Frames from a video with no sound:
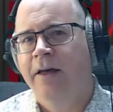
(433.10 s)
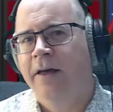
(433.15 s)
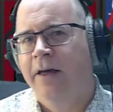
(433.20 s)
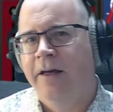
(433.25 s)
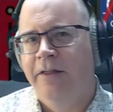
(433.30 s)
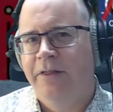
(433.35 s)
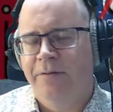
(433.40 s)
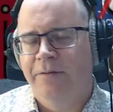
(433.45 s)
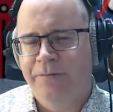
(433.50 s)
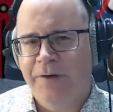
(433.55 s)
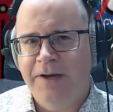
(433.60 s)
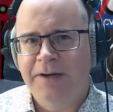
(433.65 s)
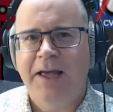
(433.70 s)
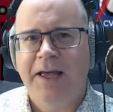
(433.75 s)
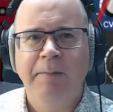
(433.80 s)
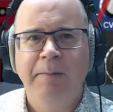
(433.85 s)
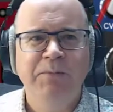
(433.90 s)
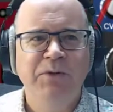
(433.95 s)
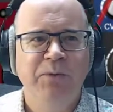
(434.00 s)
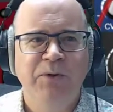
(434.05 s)
The fun
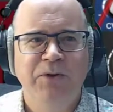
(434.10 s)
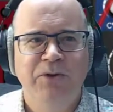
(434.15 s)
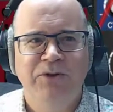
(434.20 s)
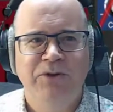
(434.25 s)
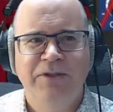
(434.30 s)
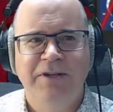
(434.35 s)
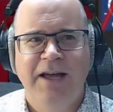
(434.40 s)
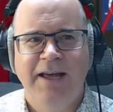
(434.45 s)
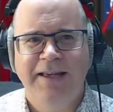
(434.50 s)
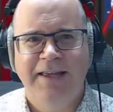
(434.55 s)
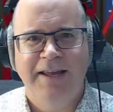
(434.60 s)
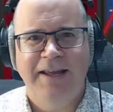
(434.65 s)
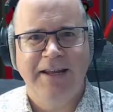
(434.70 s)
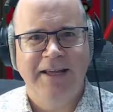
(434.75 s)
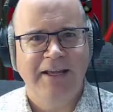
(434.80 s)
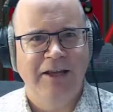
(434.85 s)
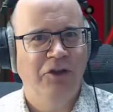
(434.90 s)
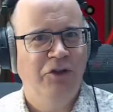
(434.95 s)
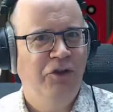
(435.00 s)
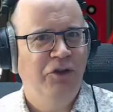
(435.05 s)
comes when you start
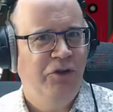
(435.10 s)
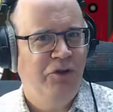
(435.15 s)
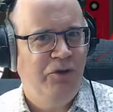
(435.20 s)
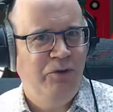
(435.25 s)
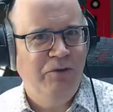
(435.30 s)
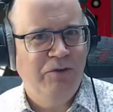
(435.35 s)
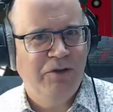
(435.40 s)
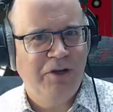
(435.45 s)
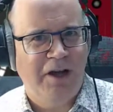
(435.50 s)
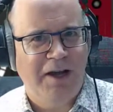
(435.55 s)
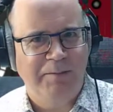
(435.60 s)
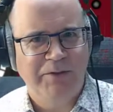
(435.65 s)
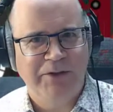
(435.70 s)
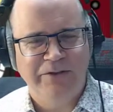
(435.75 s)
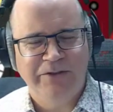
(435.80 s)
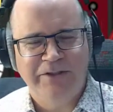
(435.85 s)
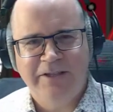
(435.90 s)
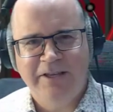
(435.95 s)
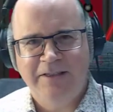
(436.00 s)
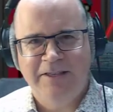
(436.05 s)
getting new types of
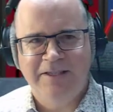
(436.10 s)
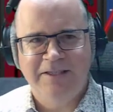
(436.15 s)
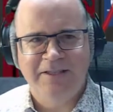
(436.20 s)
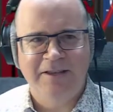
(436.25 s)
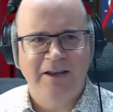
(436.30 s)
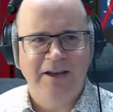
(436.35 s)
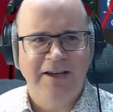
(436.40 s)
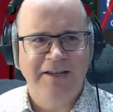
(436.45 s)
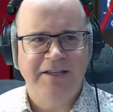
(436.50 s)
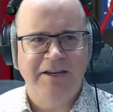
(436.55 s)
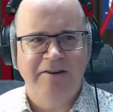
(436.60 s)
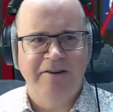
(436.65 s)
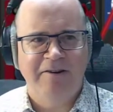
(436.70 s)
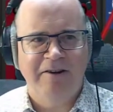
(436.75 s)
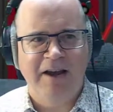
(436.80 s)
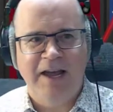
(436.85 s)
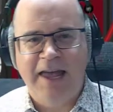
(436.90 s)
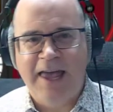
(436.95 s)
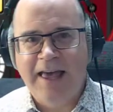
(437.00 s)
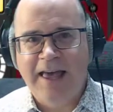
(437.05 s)
synthesizer
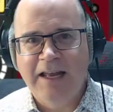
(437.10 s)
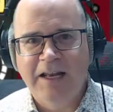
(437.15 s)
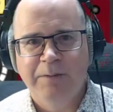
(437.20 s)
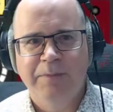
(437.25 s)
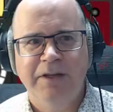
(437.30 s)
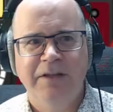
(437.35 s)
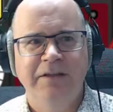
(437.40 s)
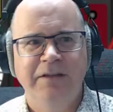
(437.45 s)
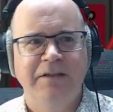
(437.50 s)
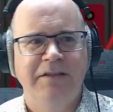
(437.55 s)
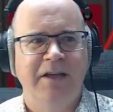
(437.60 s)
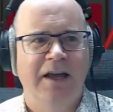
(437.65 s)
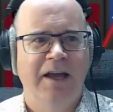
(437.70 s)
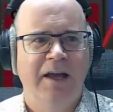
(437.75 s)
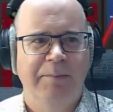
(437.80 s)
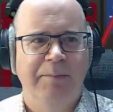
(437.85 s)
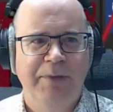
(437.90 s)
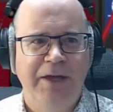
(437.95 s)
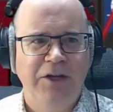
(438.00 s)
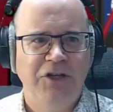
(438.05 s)
elements,
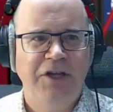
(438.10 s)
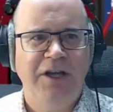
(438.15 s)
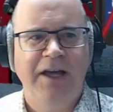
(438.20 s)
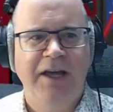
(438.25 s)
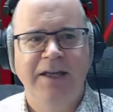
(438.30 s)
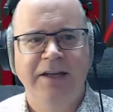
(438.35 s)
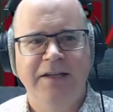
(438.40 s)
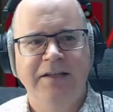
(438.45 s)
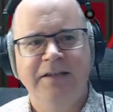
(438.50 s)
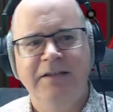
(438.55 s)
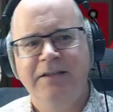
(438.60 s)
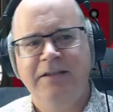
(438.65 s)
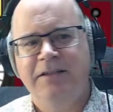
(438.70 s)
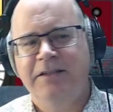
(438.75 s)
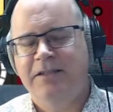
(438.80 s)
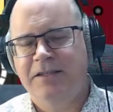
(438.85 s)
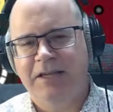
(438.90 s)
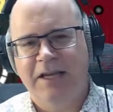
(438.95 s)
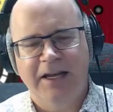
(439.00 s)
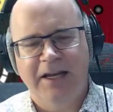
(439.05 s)

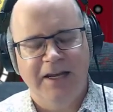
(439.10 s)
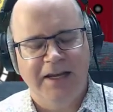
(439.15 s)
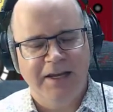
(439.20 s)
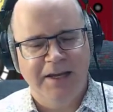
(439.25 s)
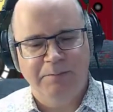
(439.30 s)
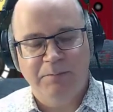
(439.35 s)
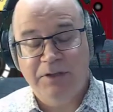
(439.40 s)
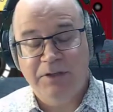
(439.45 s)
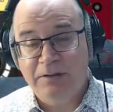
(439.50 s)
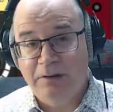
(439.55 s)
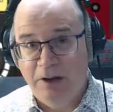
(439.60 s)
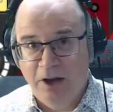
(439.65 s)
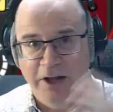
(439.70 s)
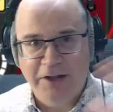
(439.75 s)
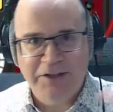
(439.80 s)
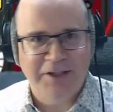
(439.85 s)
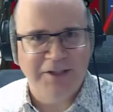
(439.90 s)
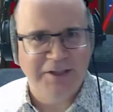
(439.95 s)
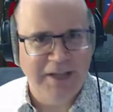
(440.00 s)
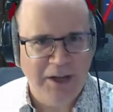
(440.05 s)
arpeggiators,
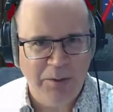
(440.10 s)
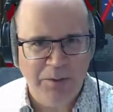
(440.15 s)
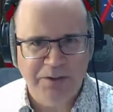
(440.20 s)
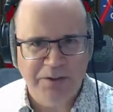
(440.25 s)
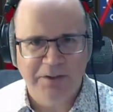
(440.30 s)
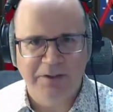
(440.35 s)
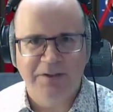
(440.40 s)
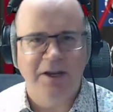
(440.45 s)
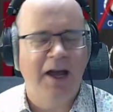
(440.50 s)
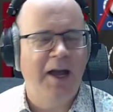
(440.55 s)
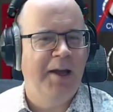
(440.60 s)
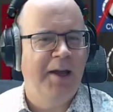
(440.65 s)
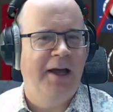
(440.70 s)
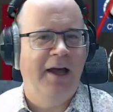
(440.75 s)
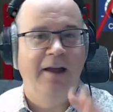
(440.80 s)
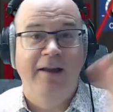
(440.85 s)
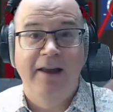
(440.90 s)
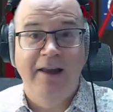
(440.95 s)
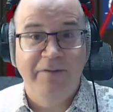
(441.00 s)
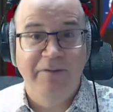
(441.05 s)
lots of sequences.
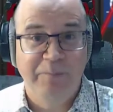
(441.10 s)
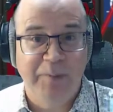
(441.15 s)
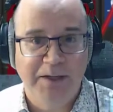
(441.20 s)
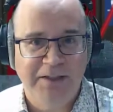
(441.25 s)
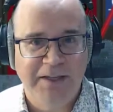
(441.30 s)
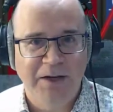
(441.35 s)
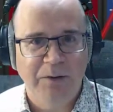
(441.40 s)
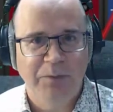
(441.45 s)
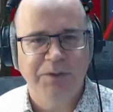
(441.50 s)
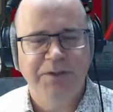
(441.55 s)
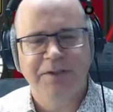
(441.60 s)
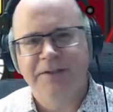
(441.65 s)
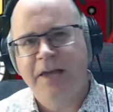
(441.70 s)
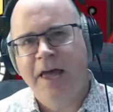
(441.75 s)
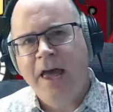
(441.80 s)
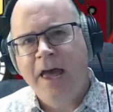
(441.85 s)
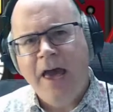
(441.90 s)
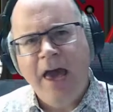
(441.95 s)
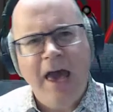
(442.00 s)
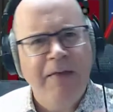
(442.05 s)
I love my sequences,
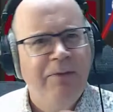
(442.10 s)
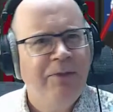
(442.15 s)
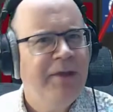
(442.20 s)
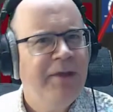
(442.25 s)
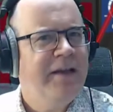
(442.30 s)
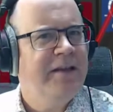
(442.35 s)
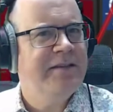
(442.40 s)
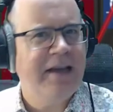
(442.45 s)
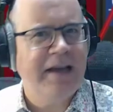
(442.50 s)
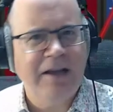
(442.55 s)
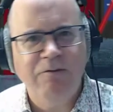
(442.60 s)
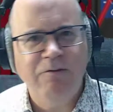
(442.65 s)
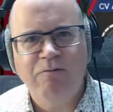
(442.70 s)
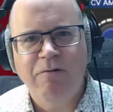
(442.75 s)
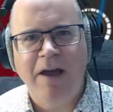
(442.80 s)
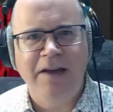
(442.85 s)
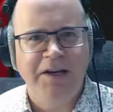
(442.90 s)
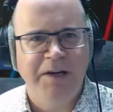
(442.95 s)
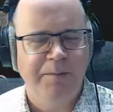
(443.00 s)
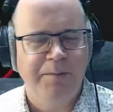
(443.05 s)
and things that can
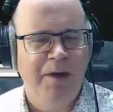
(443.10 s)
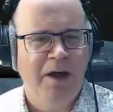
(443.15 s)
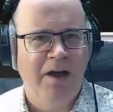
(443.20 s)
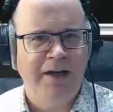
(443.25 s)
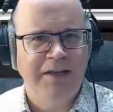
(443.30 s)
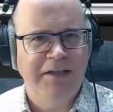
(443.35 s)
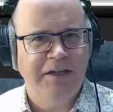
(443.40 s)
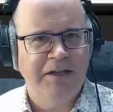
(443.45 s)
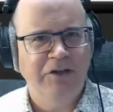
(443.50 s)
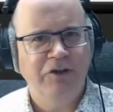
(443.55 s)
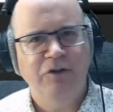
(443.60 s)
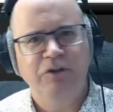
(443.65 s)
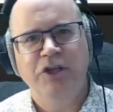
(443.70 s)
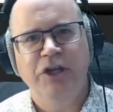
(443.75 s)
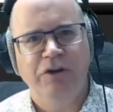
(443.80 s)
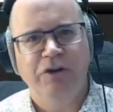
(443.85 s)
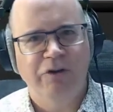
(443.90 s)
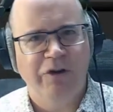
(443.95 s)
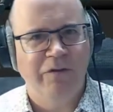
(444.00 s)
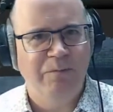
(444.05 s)
randomize and do
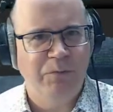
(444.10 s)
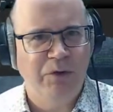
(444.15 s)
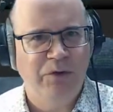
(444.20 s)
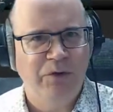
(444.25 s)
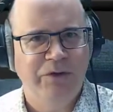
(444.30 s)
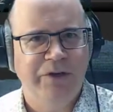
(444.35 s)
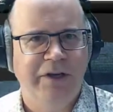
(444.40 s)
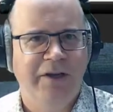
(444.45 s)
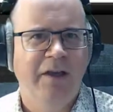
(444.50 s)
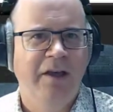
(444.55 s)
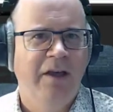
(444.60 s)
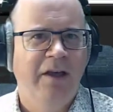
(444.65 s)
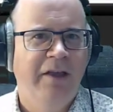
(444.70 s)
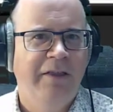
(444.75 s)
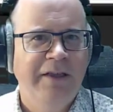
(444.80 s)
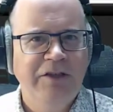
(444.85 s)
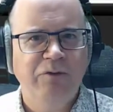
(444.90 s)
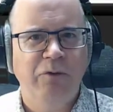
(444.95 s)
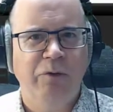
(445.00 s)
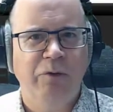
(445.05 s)
generative music.
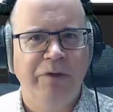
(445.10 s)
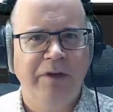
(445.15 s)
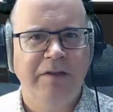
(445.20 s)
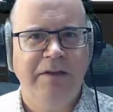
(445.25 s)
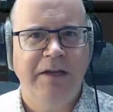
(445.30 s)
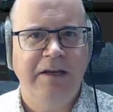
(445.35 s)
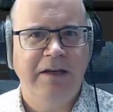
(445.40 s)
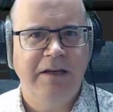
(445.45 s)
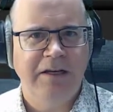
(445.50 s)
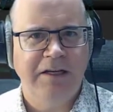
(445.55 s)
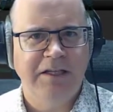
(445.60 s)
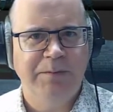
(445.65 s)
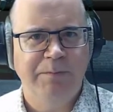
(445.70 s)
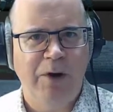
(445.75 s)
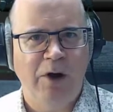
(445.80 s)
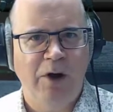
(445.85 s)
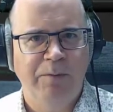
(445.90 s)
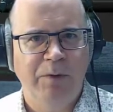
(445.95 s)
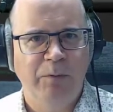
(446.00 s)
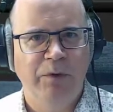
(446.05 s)
These are all things that you can
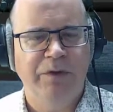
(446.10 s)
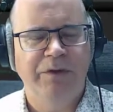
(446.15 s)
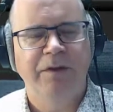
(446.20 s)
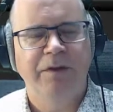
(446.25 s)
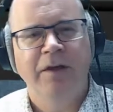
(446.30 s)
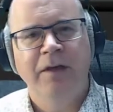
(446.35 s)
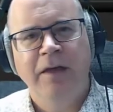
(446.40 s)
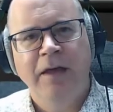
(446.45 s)
experiment with.